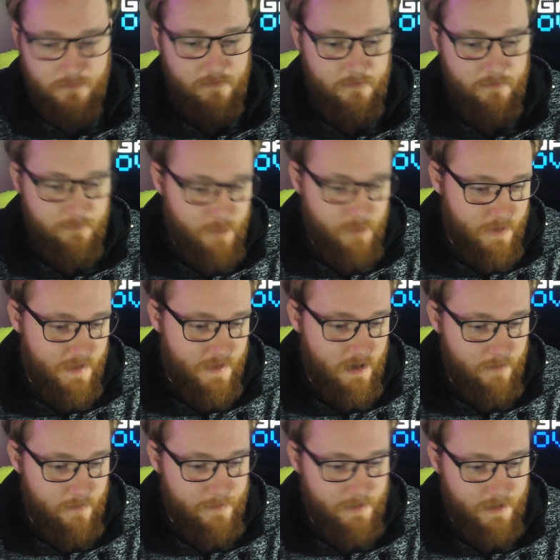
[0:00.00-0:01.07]
By that I
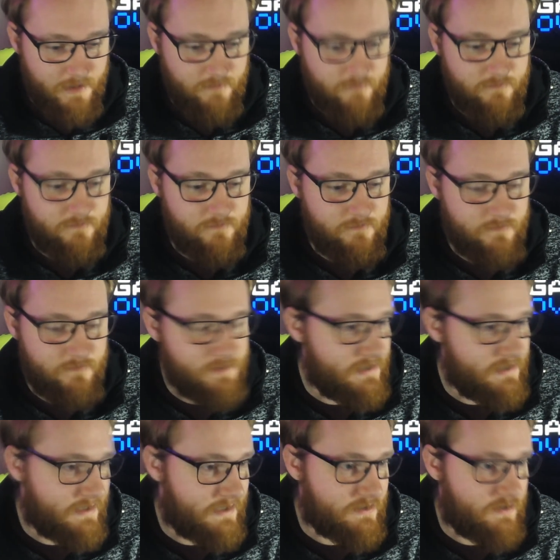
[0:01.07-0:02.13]
mean
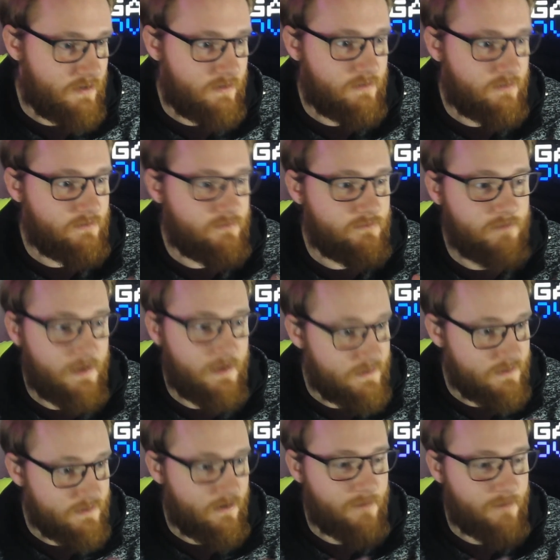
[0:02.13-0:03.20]
TikTok,
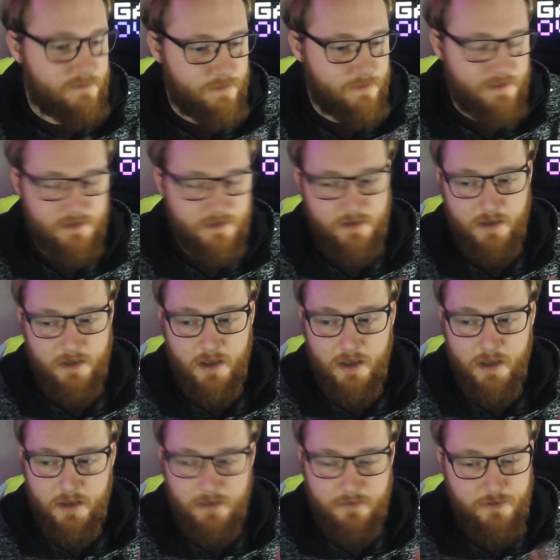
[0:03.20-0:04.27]
Instagram, Twitter.
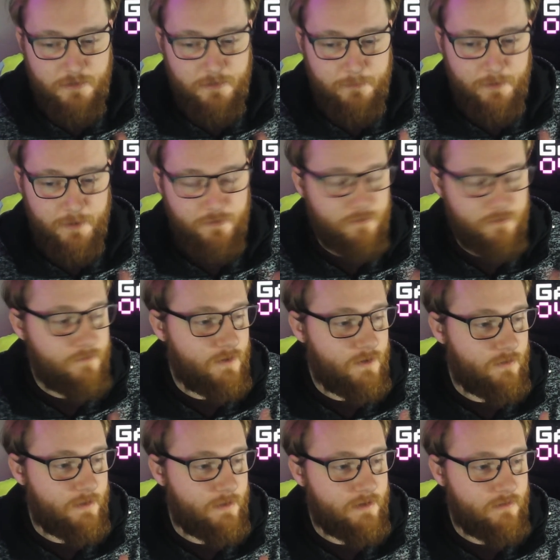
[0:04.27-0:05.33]
You can build a
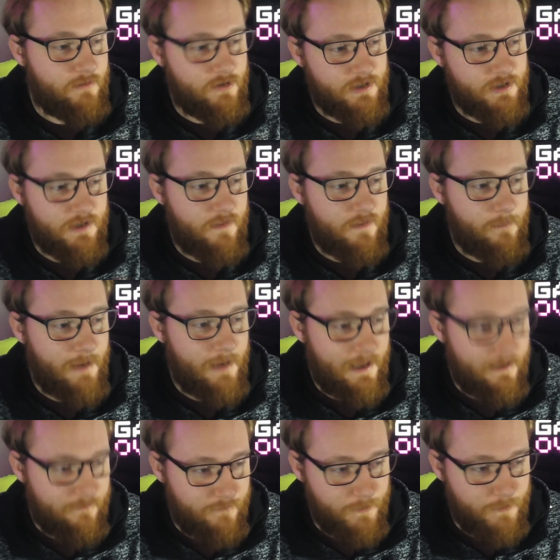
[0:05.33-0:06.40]
following on another
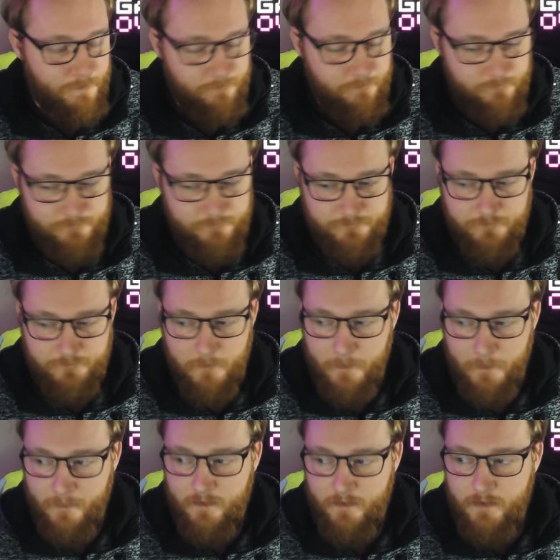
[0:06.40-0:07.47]
platform.
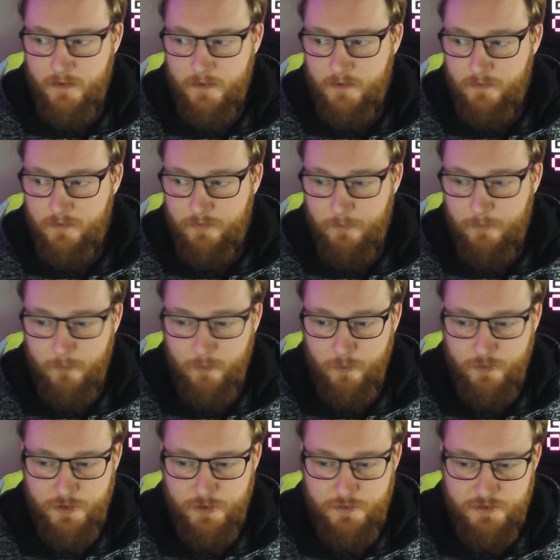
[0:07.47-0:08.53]
The more
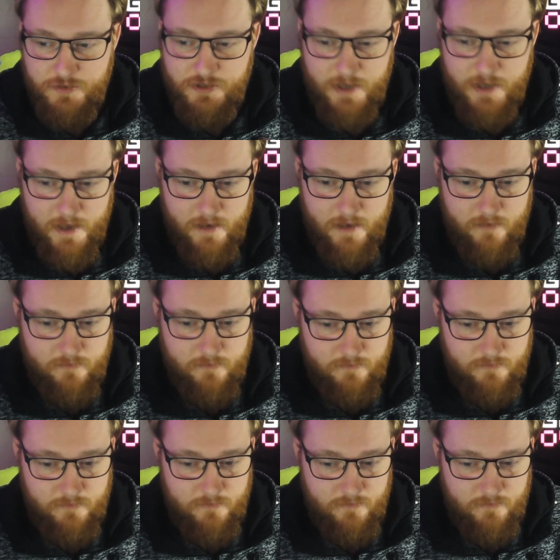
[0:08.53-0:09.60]
you share,
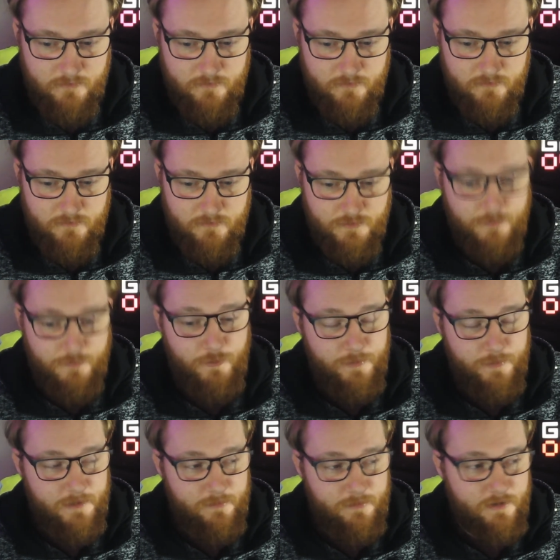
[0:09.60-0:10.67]
the more
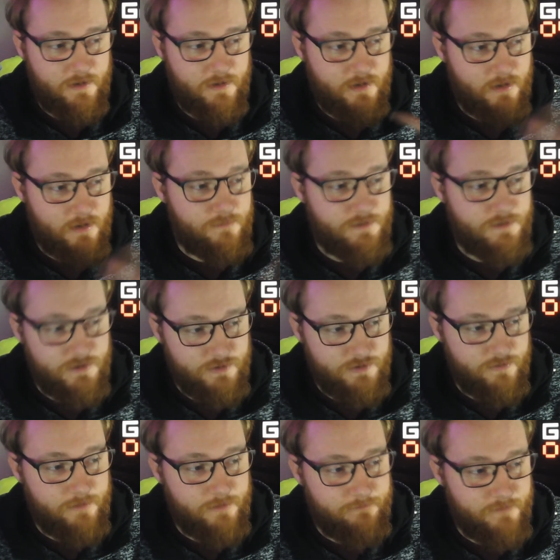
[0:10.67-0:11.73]
people are going to come to your
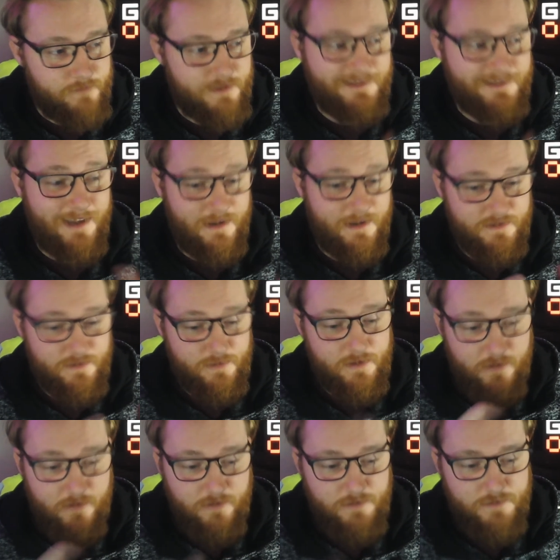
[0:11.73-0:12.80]
stream, because that is where the
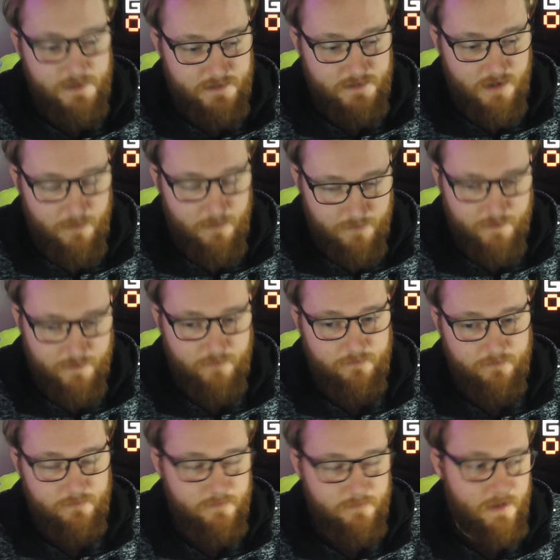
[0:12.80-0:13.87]
content's coming from
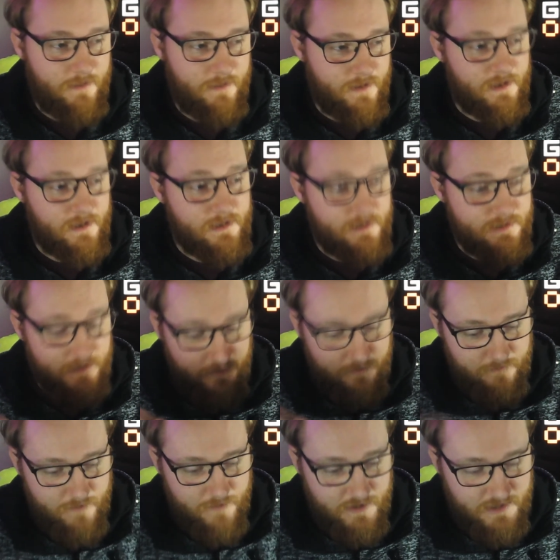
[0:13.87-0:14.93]
and they get to see it
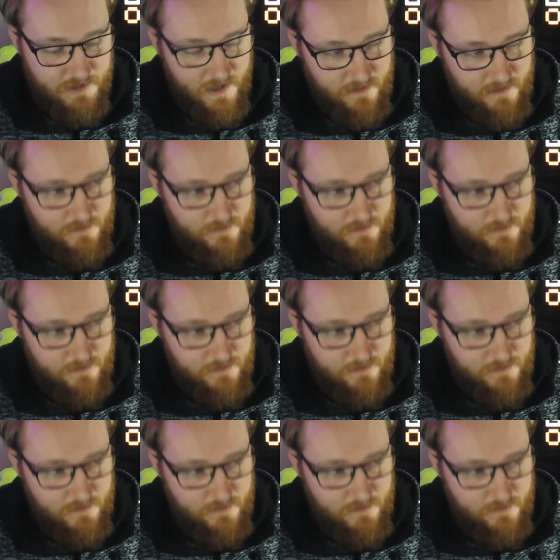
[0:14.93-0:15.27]
firsthand.